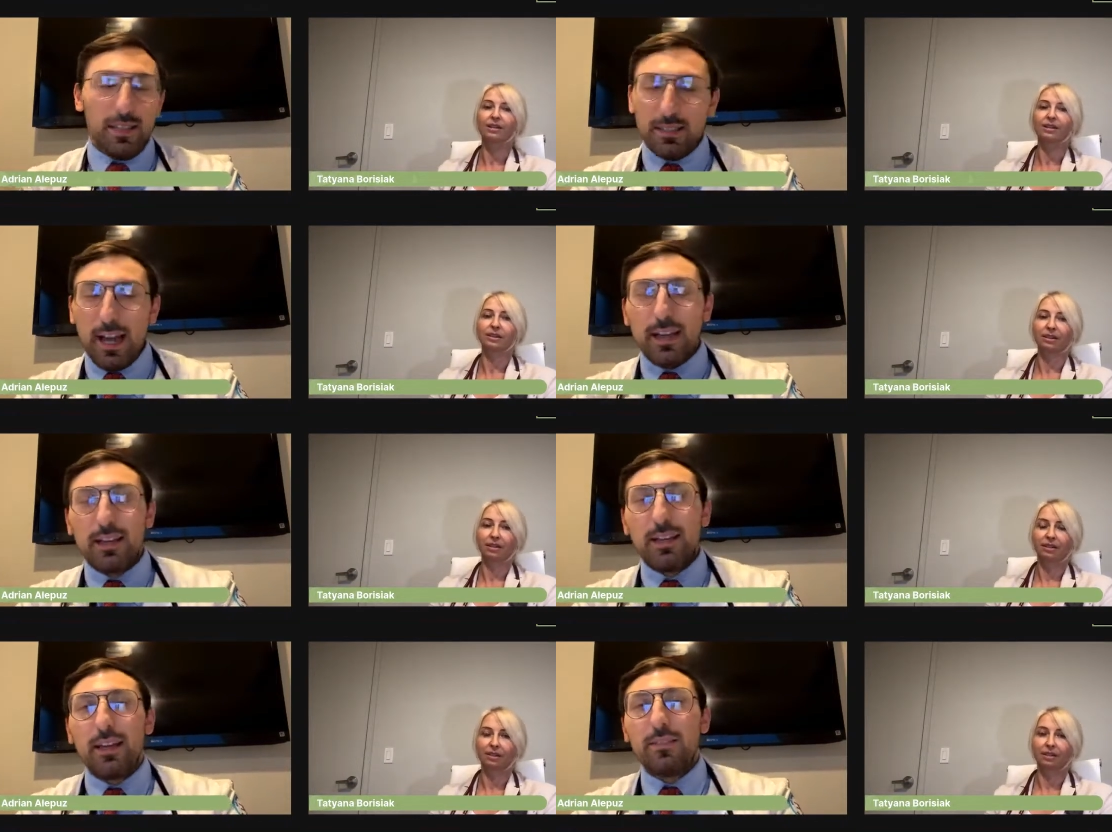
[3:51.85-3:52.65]

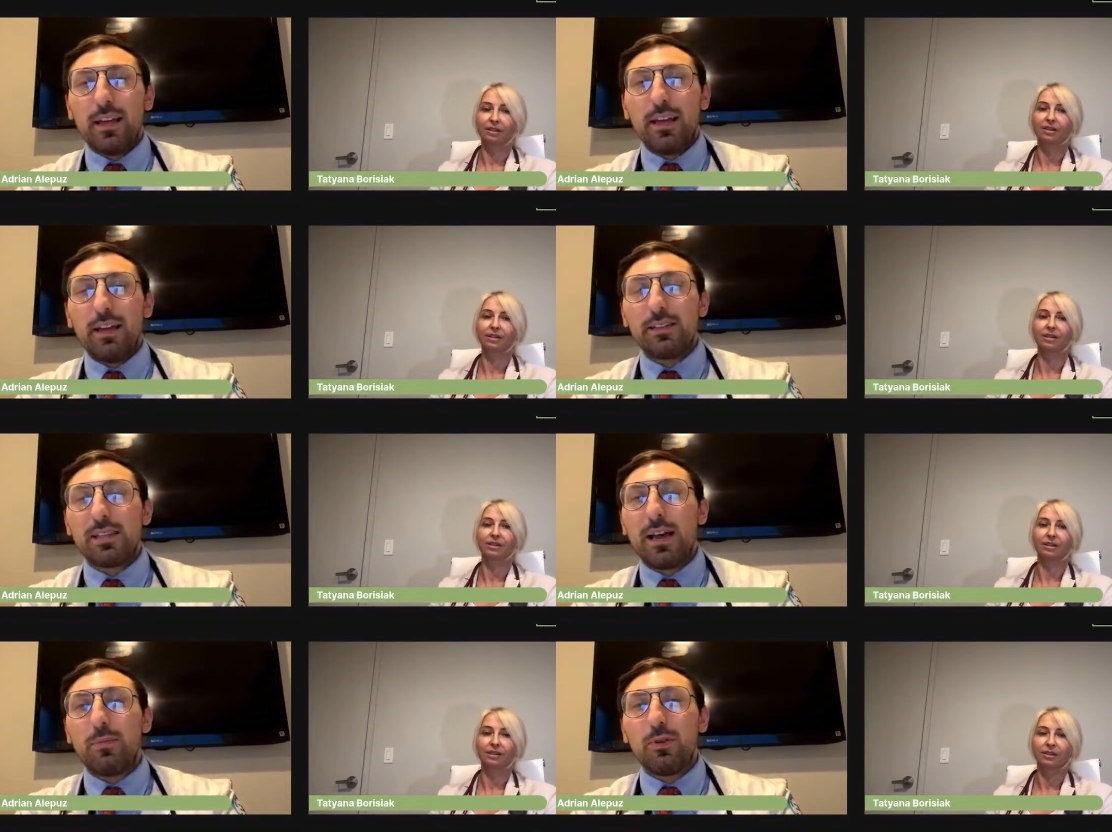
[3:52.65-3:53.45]
Speaker 1: exactly in that
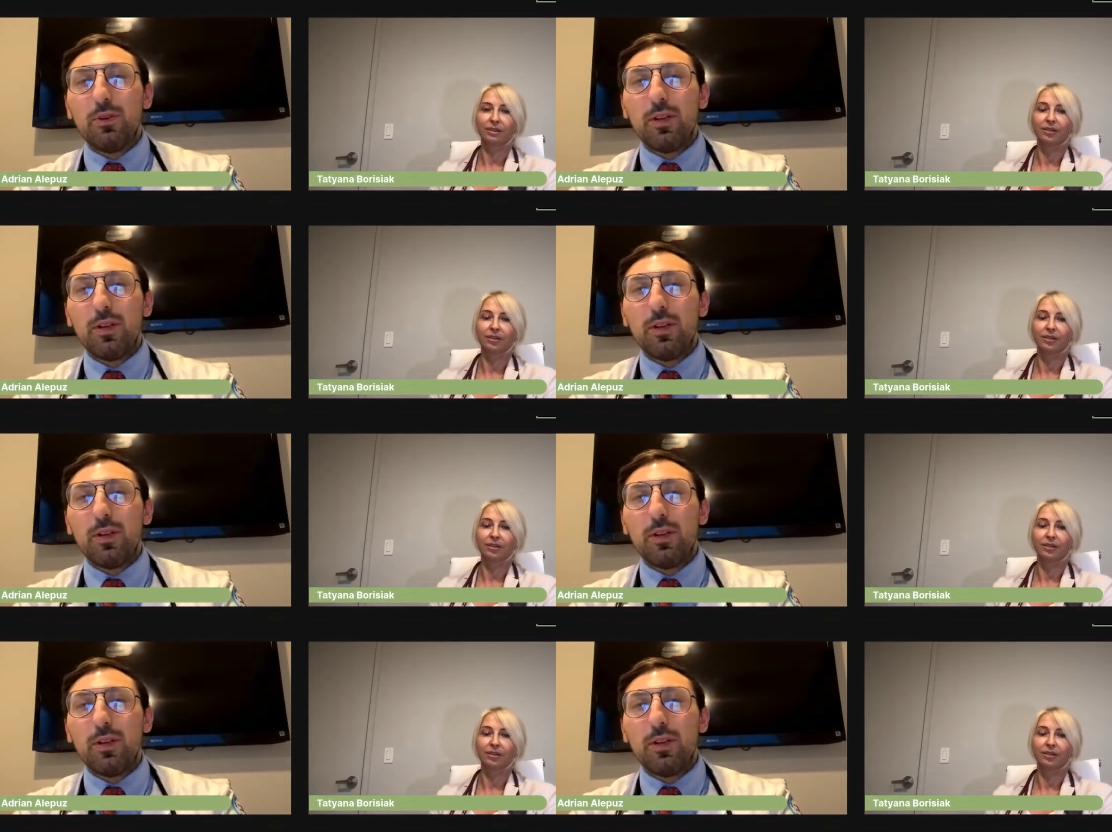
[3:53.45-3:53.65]
example you